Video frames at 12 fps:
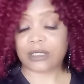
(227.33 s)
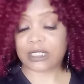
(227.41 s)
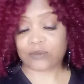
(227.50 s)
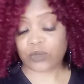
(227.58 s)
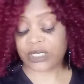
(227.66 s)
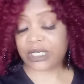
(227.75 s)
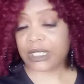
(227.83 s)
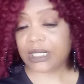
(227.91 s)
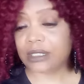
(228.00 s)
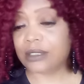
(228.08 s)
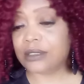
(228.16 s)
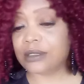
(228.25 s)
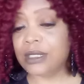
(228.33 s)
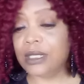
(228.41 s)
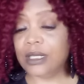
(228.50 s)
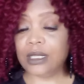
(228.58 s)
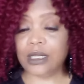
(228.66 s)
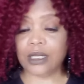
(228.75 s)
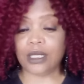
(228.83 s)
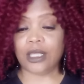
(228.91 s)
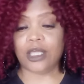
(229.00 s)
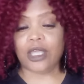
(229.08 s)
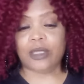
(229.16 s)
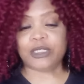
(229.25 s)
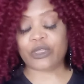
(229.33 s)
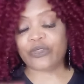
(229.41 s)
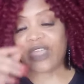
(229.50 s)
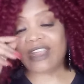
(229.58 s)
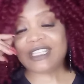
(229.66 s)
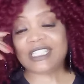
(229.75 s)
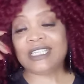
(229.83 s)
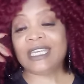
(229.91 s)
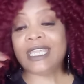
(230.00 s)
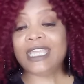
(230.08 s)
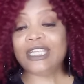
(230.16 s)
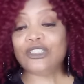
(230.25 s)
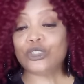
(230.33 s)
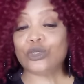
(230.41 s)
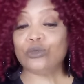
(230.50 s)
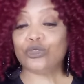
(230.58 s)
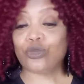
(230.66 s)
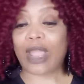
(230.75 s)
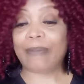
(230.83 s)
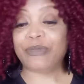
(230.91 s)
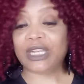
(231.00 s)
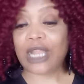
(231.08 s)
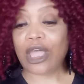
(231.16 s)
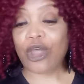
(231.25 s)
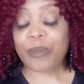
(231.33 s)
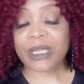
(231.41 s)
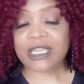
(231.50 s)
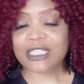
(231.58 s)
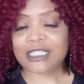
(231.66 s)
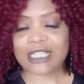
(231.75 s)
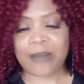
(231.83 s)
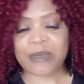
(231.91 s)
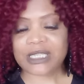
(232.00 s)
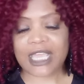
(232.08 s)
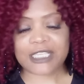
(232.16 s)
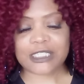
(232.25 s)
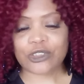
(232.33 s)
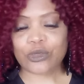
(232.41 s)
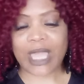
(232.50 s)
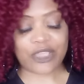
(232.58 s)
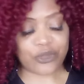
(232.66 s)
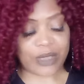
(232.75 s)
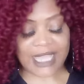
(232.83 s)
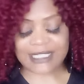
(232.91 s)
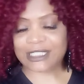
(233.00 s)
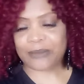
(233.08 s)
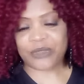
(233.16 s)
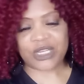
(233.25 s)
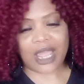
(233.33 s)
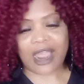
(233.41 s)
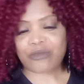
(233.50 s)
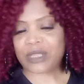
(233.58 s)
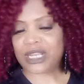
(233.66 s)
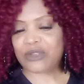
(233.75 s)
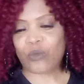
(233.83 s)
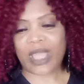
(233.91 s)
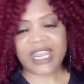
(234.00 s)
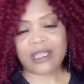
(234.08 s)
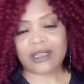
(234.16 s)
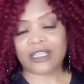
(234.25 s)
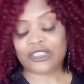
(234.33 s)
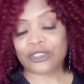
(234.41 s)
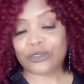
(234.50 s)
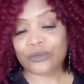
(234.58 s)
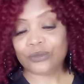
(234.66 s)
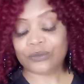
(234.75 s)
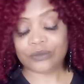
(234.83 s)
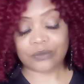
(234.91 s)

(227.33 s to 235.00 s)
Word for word: that's what it is. So there's a need to drop the load because it's almost like you got you got something already waiting on you.